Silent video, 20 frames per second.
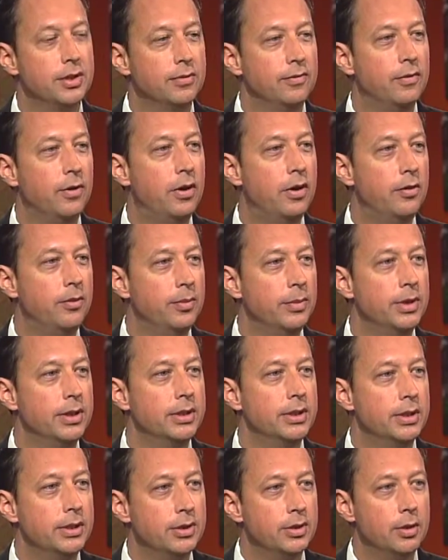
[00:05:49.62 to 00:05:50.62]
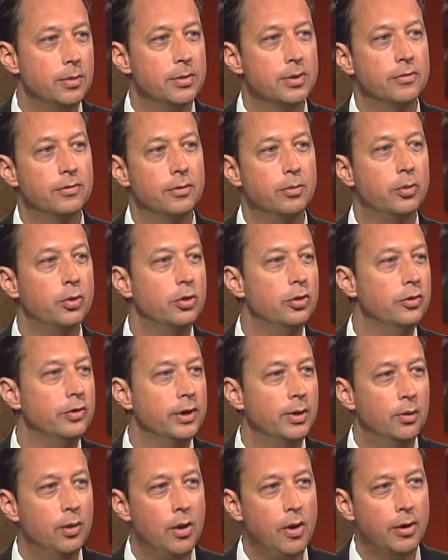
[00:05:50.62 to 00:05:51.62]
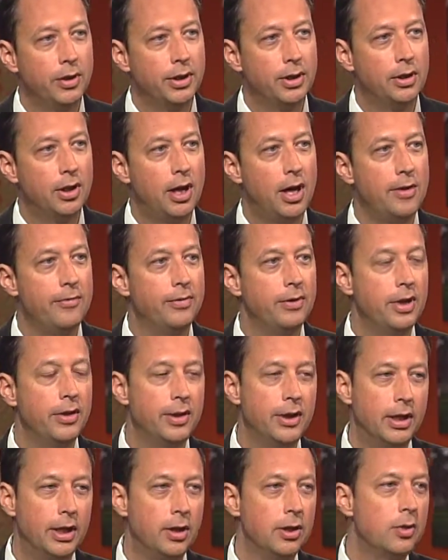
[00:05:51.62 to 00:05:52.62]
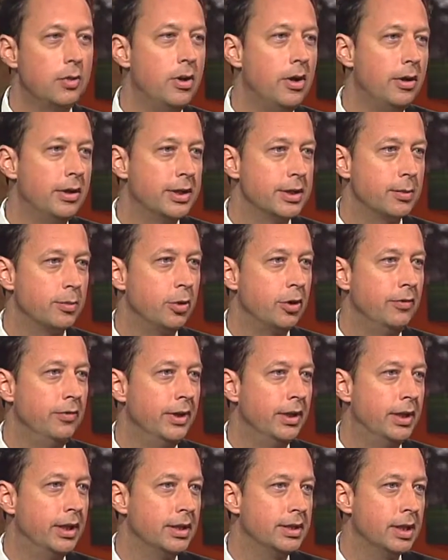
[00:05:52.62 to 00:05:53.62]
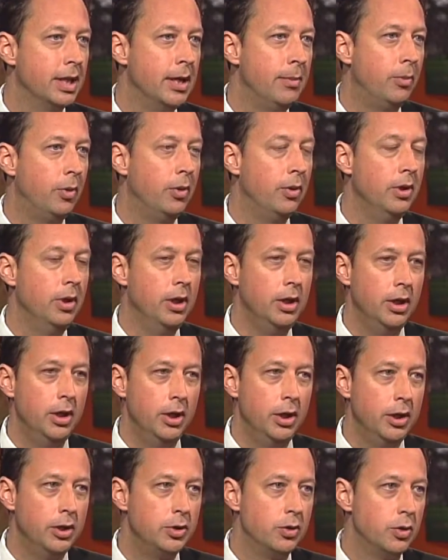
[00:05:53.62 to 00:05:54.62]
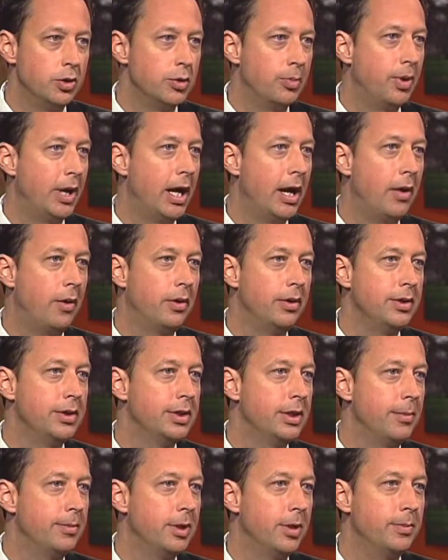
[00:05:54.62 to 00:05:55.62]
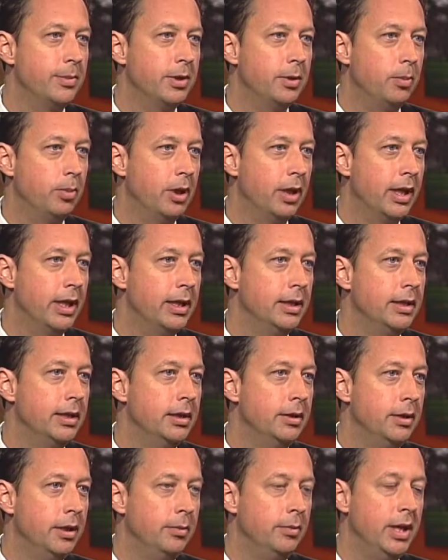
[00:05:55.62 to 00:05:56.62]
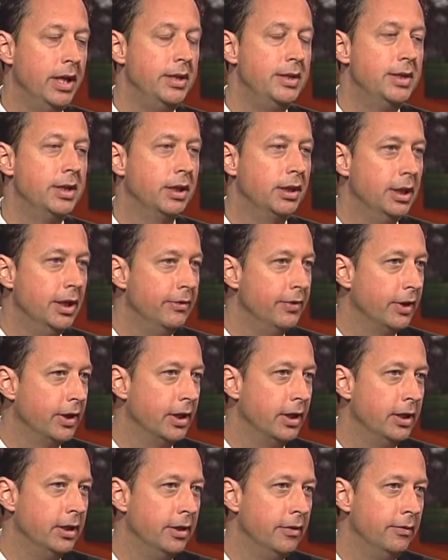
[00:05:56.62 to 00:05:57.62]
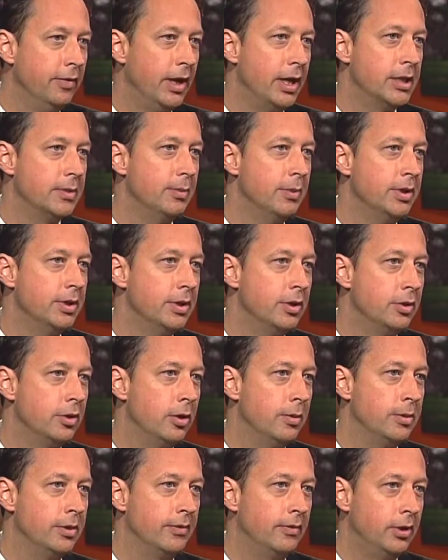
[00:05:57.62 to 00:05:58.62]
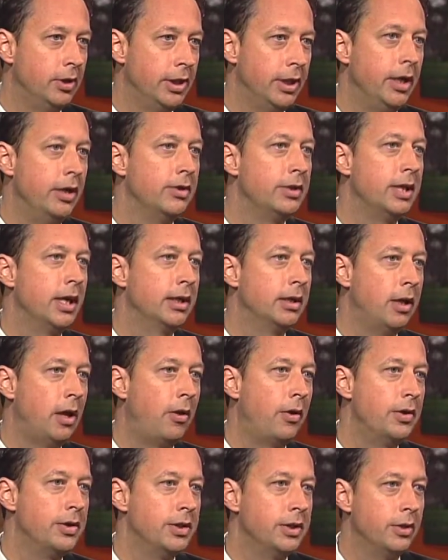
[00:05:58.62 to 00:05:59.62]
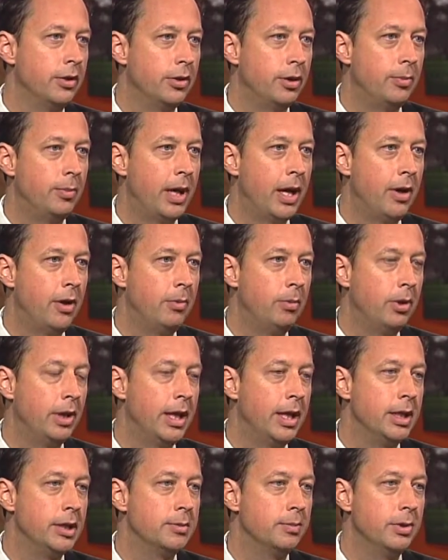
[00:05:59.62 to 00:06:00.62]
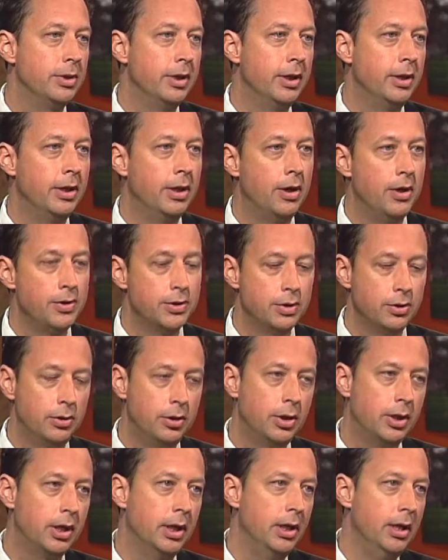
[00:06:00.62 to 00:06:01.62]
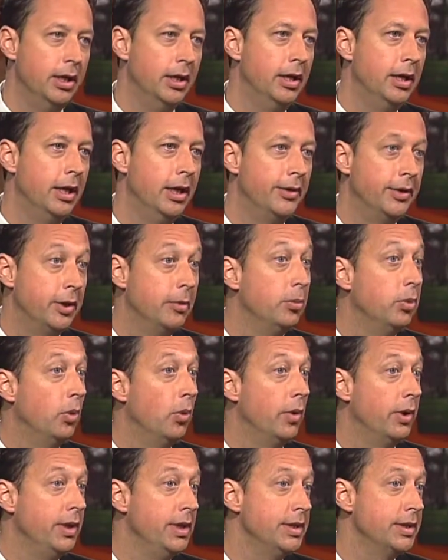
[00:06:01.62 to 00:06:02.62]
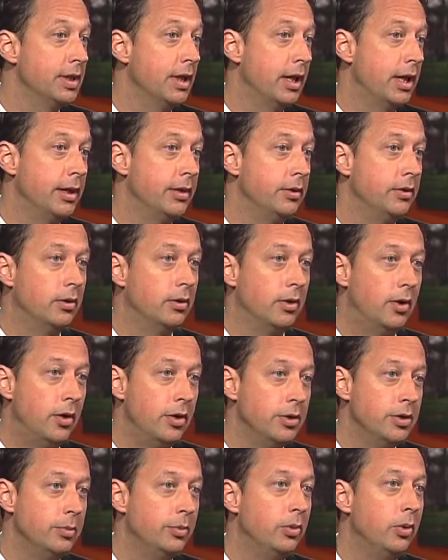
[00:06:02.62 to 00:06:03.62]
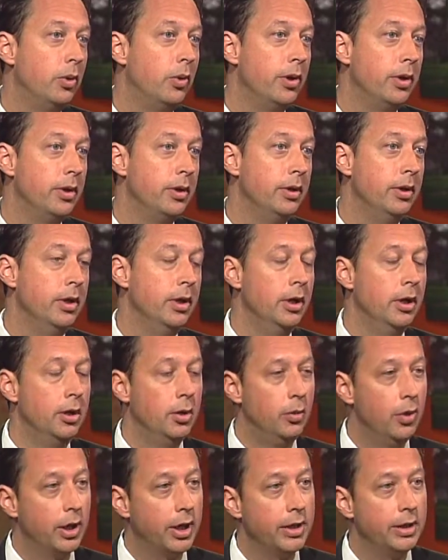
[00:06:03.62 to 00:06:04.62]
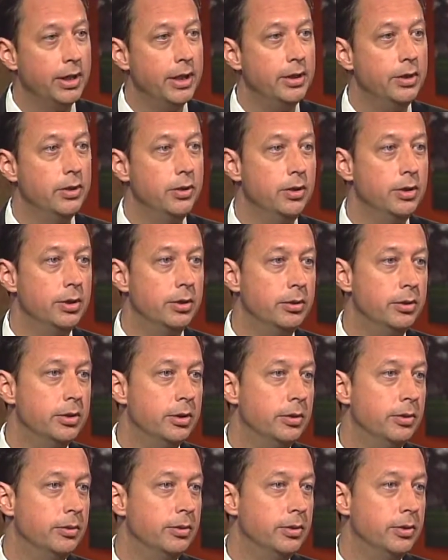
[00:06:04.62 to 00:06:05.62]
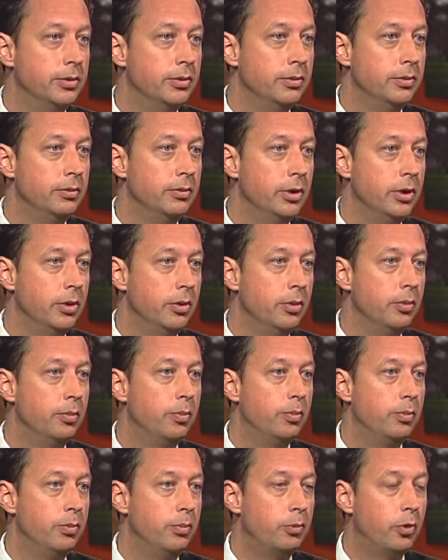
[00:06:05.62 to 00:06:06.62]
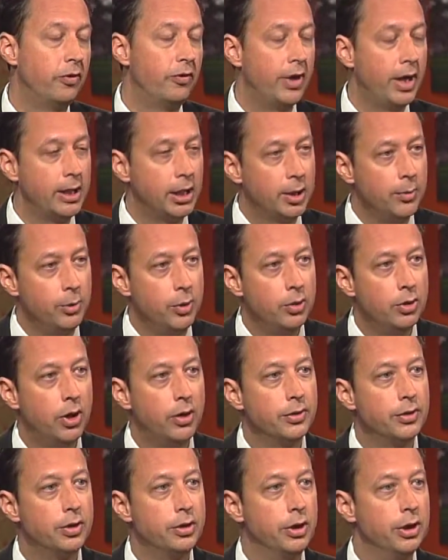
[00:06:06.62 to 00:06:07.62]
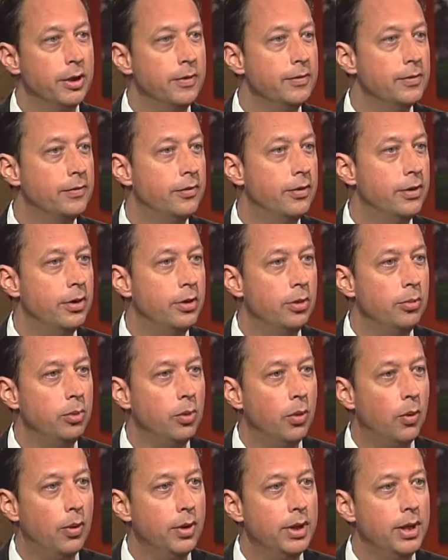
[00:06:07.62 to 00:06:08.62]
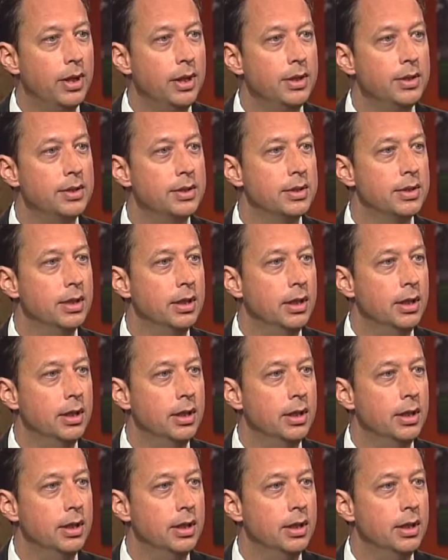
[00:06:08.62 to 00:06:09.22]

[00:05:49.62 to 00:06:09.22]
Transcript: involvement in terms of improving quality of life, and I think air quality is a perfect example. Georgia Power has stepped up to the plate and made significant investments in terms of clean air technology on their power plants, but then they also look at the employee side. large employer. What can they do to you know, provide commute alternatives for their employees?